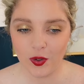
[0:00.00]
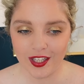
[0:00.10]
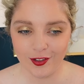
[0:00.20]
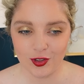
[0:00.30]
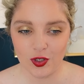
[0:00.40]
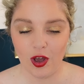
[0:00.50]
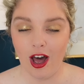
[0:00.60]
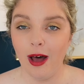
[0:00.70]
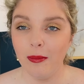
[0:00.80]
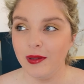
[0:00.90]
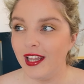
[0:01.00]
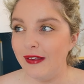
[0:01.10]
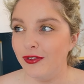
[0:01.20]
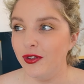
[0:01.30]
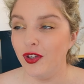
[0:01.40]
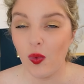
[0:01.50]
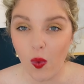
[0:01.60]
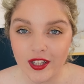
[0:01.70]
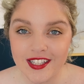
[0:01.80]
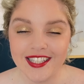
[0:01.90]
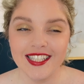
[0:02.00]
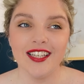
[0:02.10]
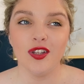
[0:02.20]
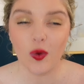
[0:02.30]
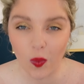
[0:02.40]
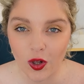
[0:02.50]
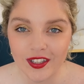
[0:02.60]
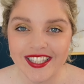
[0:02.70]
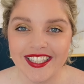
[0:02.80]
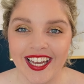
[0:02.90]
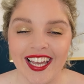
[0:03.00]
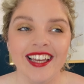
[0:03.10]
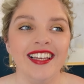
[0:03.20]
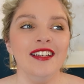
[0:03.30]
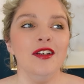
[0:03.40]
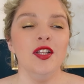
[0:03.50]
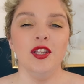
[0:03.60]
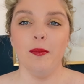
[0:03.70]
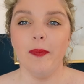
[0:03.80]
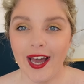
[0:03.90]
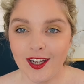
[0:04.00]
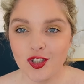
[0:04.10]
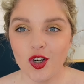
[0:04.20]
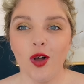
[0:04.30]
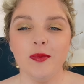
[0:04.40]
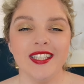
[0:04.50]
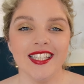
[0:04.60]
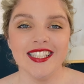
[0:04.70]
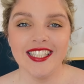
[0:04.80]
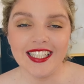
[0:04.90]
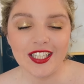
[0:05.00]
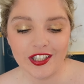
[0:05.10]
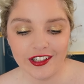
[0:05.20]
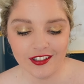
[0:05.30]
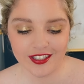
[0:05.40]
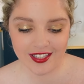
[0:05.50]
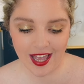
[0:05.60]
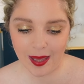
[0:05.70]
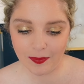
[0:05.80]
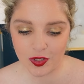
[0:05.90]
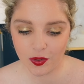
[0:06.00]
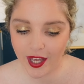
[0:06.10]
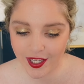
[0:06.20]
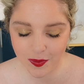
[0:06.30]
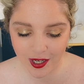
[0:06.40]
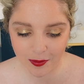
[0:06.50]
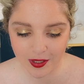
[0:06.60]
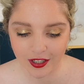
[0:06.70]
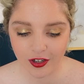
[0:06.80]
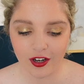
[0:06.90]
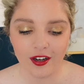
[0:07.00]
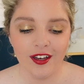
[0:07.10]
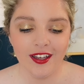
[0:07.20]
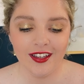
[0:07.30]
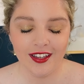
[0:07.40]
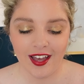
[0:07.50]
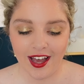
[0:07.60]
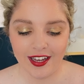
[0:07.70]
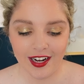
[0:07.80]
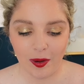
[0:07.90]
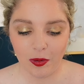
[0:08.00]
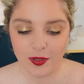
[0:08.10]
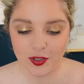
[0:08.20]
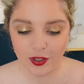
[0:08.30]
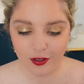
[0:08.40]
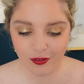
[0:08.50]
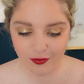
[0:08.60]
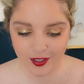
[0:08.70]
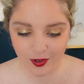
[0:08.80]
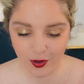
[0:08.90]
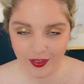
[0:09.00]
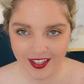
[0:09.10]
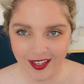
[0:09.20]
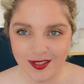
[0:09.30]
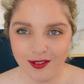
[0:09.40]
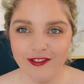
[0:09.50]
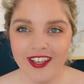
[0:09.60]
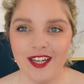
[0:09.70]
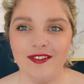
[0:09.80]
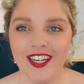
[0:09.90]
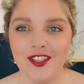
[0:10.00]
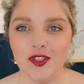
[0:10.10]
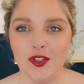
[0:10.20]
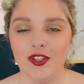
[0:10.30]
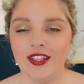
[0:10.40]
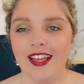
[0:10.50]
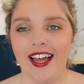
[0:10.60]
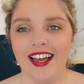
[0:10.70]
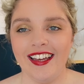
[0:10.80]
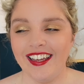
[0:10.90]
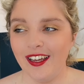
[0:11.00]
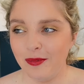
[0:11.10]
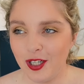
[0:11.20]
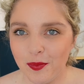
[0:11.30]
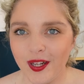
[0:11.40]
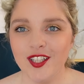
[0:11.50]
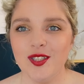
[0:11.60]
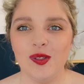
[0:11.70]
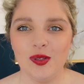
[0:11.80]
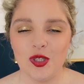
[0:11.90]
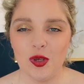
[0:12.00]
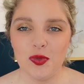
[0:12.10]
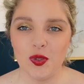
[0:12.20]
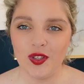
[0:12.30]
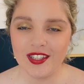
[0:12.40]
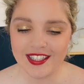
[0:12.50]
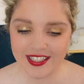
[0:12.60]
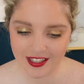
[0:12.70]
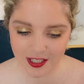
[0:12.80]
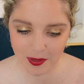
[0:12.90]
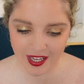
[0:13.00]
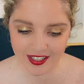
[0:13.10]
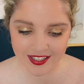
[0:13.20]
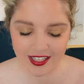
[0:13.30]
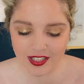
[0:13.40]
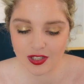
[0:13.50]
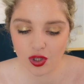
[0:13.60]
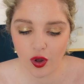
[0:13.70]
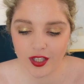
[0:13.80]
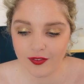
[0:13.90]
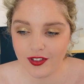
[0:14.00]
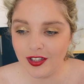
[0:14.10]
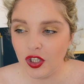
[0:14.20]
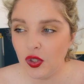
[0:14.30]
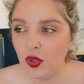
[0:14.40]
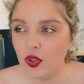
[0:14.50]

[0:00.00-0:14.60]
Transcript: looking to up-level the quantity, the quality, the backdrops, the interiors, um, so that's why I'm here, and I will be doing a reveal on this very, very soon. I am going to bring it to YouTube so you can see the space, and it's not even